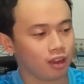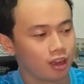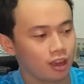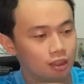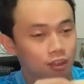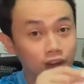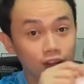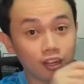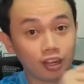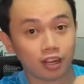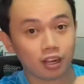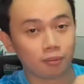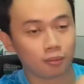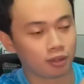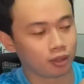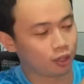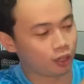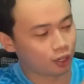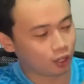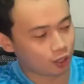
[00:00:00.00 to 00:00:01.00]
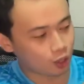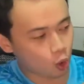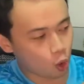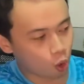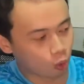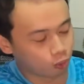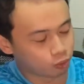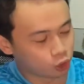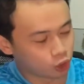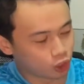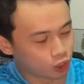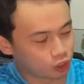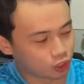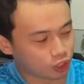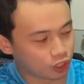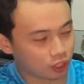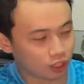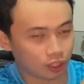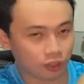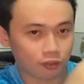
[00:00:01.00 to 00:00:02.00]
the Real Madrid home jersey
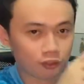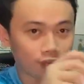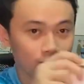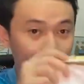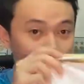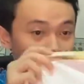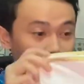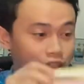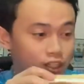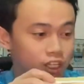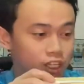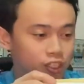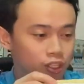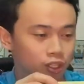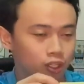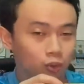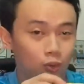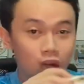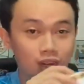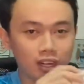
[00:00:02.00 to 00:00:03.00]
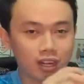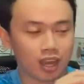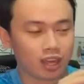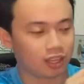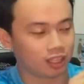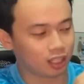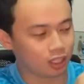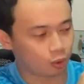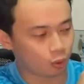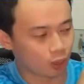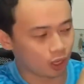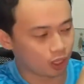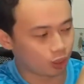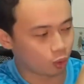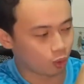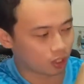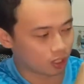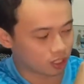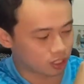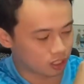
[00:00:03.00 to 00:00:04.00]
from this season,
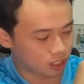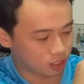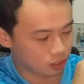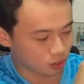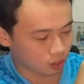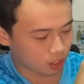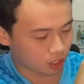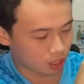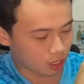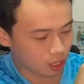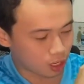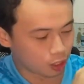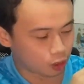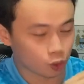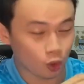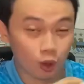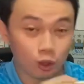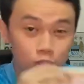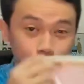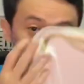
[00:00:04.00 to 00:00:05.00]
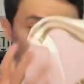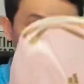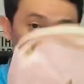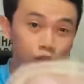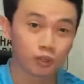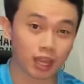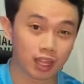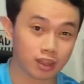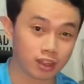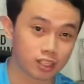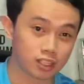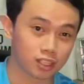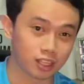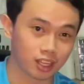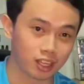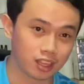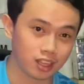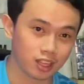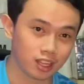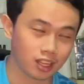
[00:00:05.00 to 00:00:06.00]
2019-2020 season. So I was supposed to get this
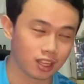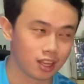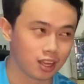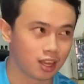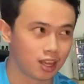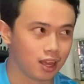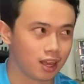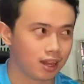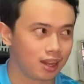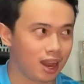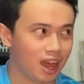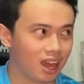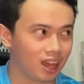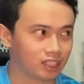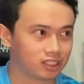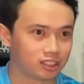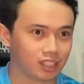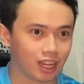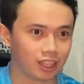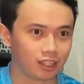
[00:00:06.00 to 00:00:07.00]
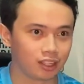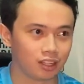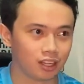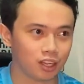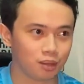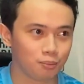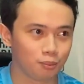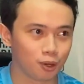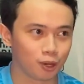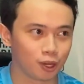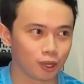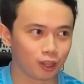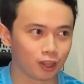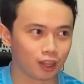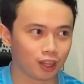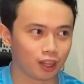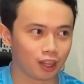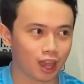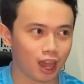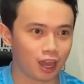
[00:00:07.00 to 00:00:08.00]
kit last Saturday, but
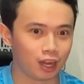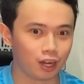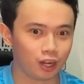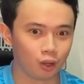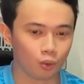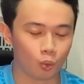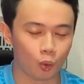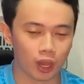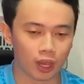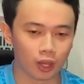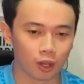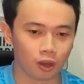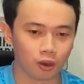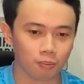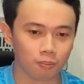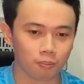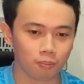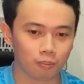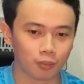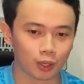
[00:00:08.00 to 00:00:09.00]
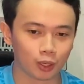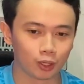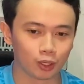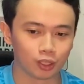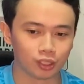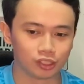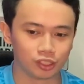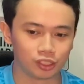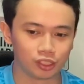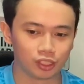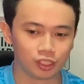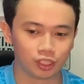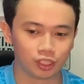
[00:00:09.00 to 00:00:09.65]
I didn't wake up because